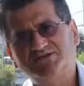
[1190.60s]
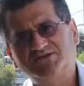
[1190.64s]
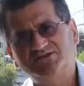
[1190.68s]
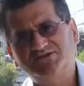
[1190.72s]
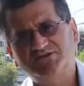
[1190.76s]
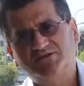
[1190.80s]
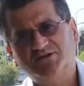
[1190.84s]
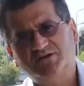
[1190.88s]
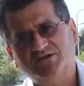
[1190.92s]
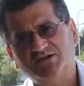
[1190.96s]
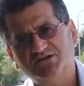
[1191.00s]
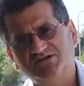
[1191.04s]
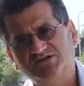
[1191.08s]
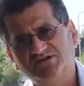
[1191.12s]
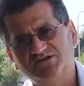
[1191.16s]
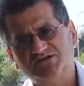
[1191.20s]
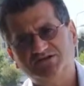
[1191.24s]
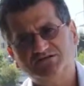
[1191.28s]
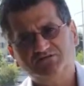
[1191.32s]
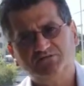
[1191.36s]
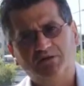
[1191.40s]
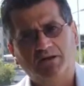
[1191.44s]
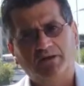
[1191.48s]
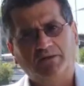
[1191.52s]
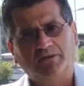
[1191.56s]
just gonna
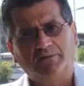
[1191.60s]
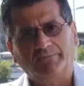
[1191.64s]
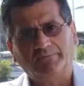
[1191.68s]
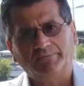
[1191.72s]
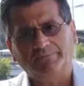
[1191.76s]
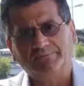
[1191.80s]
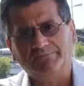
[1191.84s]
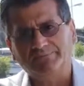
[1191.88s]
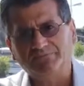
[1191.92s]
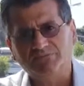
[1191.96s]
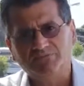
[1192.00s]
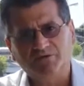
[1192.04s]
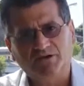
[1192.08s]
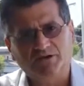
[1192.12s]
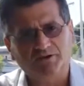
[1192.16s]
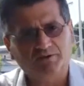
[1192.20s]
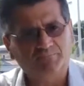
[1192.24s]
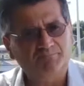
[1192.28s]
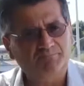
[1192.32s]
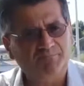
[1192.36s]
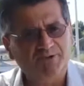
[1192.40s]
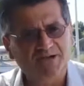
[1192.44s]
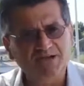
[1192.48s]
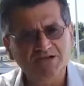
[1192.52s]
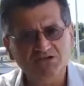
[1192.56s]

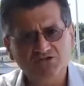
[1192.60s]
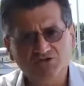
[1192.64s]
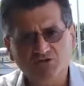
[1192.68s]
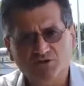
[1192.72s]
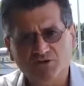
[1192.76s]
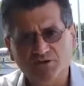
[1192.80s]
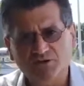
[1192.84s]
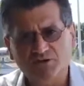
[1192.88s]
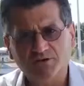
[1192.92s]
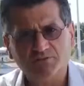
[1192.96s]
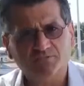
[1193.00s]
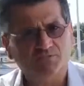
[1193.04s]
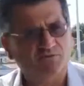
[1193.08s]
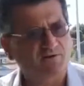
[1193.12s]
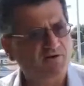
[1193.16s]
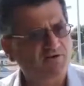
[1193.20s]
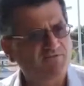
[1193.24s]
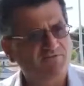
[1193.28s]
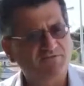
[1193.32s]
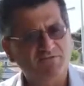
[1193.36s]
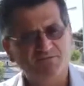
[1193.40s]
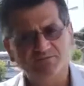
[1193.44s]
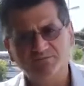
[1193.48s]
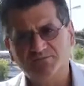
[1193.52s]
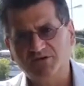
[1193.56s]
print on it
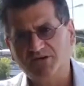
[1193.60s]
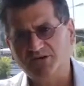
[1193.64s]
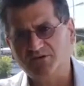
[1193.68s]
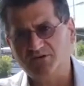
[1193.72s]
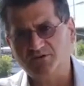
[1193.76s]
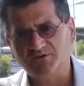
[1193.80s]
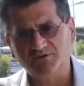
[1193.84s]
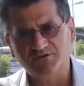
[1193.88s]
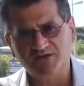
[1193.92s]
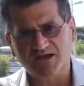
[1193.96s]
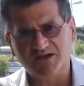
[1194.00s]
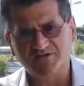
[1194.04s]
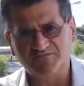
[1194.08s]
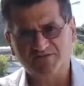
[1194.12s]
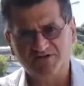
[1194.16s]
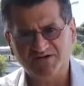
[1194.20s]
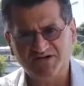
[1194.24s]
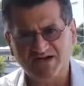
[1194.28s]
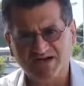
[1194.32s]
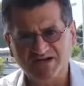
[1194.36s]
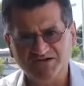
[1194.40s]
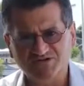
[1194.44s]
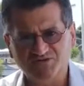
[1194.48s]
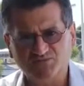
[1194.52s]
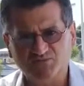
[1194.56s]
whatever the
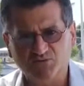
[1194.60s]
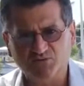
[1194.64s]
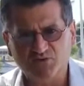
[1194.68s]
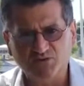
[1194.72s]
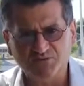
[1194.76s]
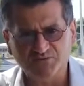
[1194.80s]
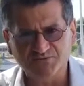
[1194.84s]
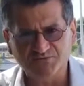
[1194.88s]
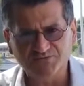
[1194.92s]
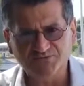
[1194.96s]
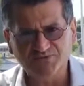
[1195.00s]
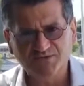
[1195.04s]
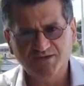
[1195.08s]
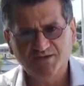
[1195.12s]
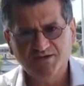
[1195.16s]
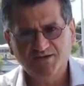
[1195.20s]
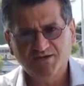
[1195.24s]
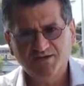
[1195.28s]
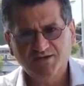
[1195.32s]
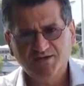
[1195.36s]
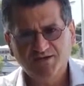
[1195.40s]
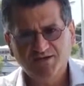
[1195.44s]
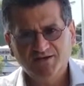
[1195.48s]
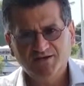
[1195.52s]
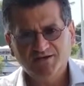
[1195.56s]
advertiser wants.
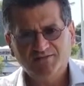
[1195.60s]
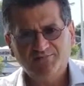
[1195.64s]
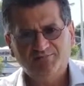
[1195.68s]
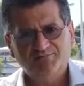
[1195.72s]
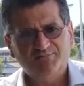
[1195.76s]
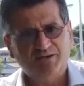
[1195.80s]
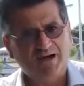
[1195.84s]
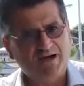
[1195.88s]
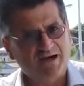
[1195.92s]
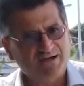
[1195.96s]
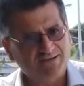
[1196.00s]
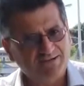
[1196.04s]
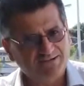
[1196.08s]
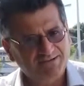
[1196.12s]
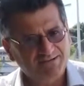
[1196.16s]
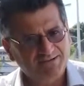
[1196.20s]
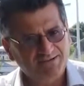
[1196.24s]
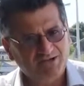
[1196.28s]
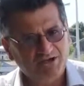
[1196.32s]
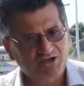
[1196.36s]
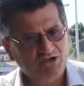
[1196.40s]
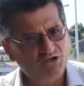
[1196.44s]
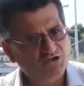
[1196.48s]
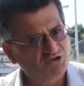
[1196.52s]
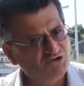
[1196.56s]
But
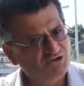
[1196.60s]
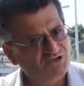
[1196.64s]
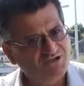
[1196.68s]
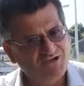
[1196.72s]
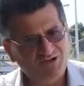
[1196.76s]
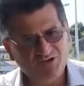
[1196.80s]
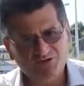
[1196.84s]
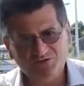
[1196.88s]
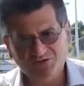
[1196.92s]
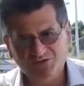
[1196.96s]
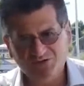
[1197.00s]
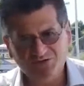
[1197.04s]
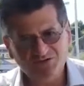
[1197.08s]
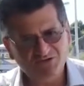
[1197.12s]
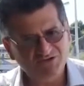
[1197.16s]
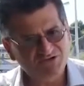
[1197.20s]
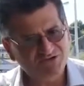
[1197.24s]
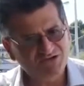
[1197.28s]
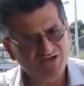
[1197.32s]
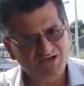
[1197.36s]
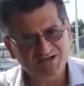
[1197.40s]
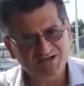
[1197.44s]
not here in Los